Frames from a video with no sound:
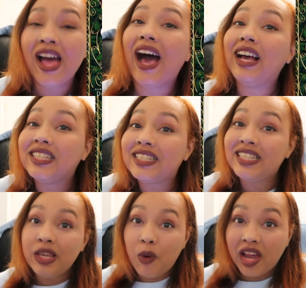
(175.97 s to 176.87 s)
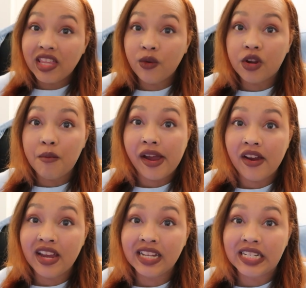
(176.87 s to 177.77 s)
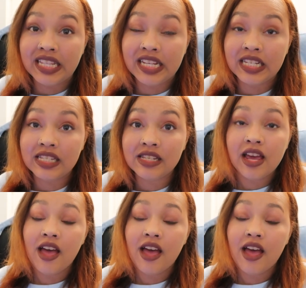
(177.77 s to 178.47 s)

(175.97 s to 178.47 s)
I see why they were comparing it to this,